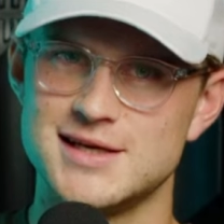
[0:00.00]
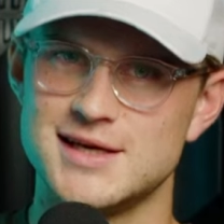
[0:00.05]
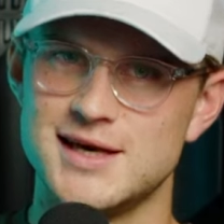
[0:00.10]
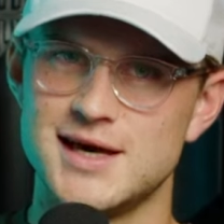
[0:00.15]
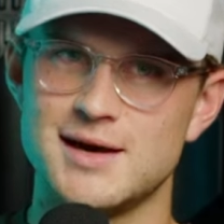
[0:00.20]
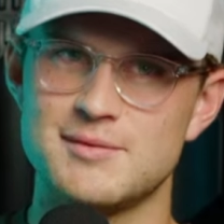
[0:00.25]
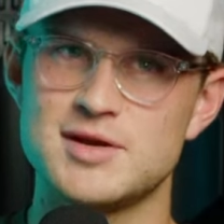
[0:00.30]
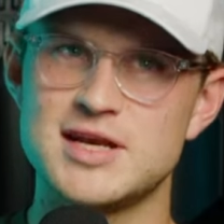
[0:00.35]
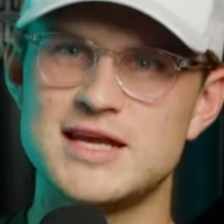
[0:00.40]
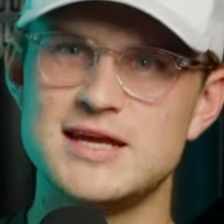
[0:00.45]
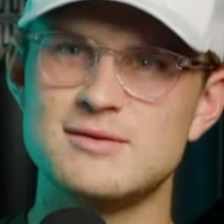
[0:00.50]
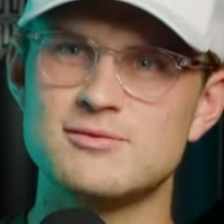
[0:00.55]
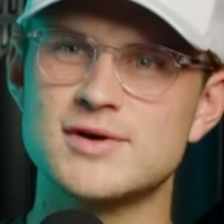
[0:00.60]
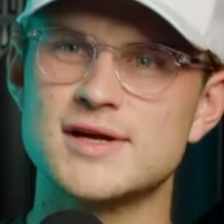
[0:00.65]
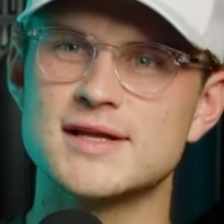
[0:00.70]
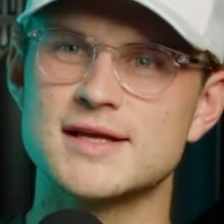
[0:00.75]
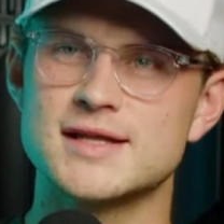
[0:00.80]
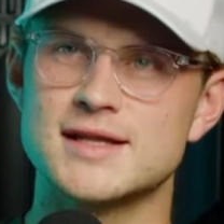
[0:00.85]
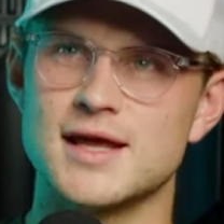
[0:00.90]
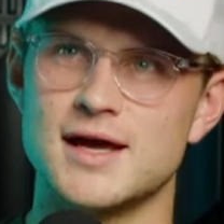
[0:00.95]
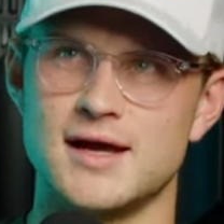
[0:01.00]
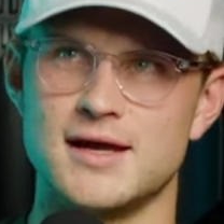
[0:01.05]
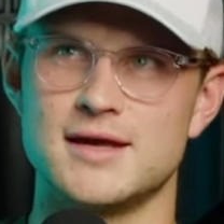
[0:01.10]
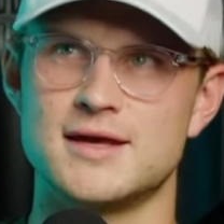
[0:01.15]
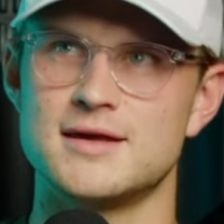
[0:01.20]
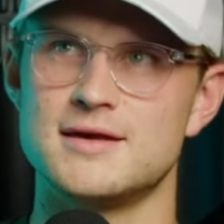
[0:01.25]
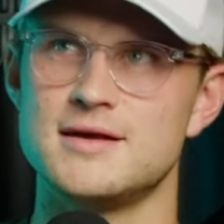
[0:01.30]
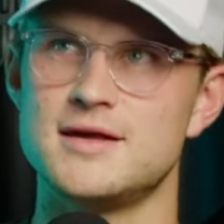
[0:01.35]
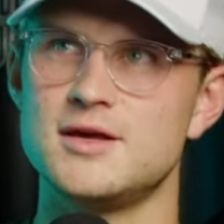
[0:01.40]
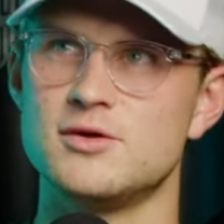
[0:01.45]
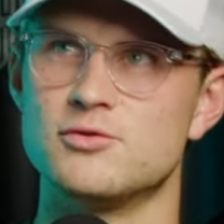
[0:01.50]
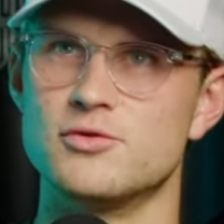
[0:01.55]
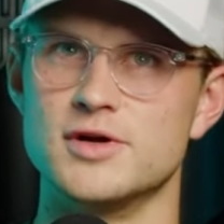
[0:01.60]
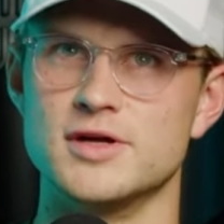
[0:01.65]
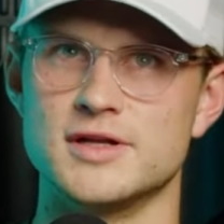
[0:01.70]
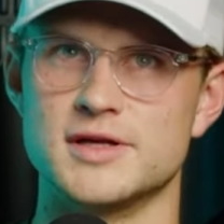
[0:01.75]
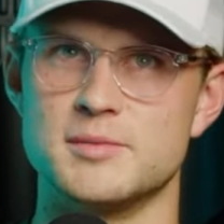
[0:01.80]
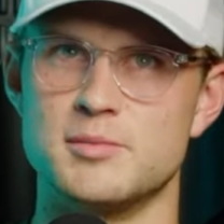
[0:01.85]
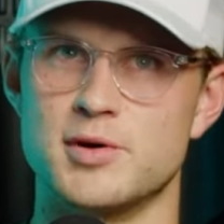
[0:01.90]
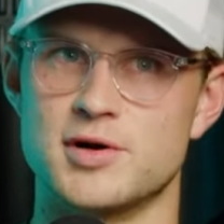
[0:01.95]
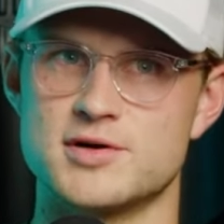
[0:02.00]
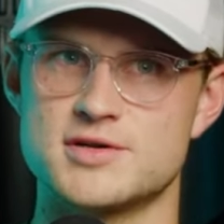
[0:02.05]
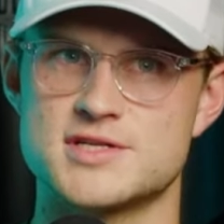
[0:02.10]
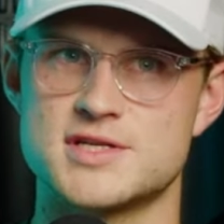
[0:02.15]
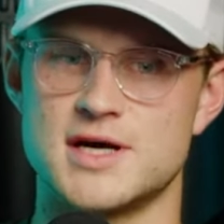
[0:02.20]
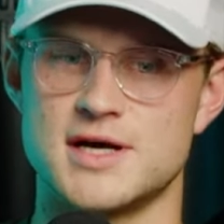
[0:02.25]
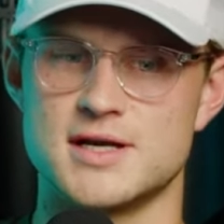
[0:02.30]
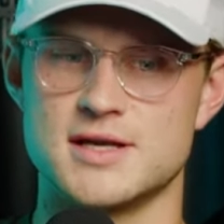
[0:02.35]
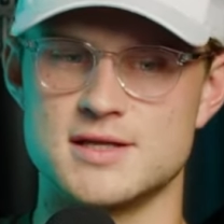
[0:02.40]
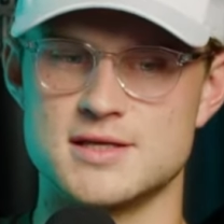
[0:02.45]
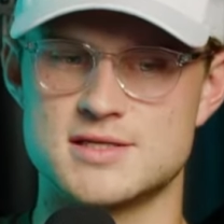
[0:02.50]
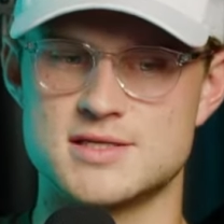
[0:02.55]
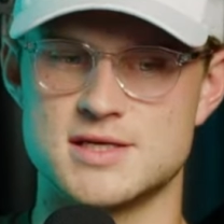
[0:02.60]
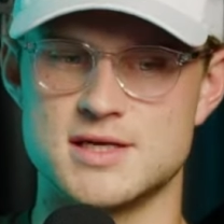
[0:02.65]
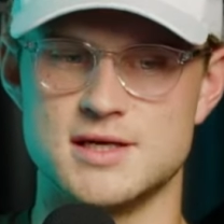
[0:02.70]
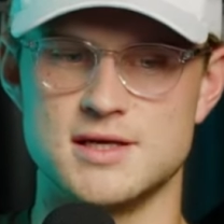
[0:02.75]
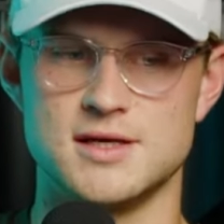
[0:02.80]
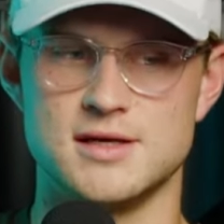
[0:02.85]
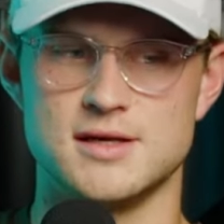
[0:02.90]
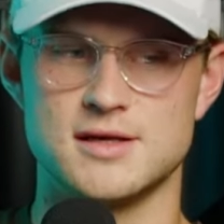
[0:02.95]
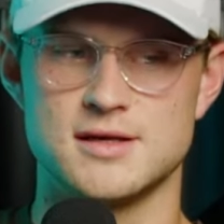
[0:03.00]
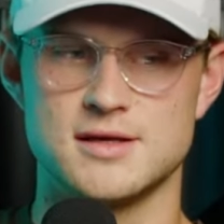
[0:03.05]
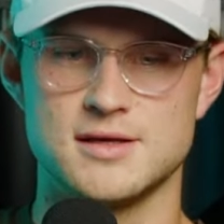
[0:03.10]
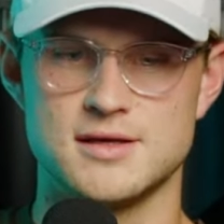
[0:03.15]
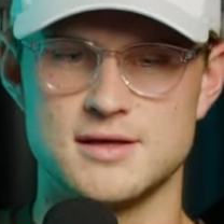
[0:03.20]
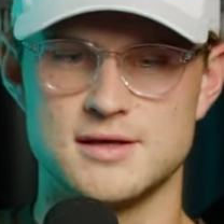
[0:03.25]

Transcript: I mean, he really burst onto the scene.